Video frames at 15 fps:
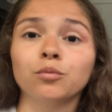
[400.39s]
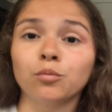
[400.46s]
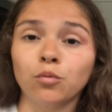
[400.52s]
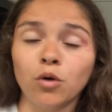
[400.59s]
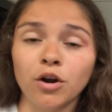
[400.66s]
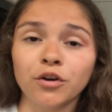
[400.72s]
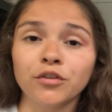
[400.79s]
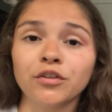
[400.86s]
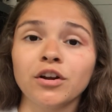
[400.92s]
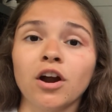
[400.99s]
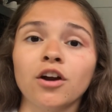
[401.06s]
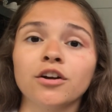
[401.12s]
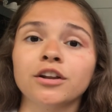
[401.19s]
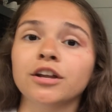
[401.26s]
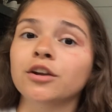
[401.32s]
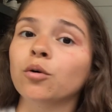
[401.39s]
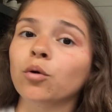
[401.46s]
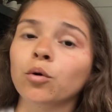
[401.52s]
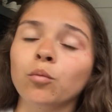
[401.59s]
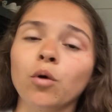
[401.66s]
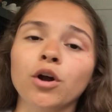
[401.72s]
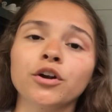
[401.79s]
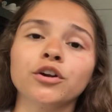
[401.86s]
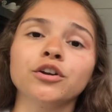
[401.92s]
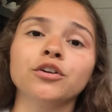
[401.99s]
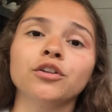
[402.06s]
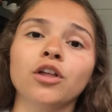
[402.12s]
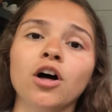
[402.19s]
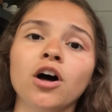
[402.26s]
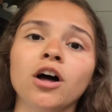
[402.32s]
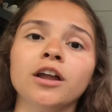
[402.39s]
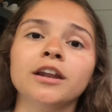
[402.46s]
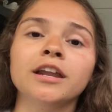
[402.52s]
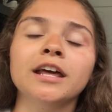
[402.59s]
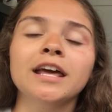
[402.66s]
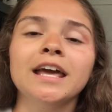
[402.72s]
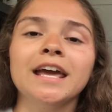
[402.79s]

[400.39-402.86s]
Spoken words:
water the garden or water your lawn.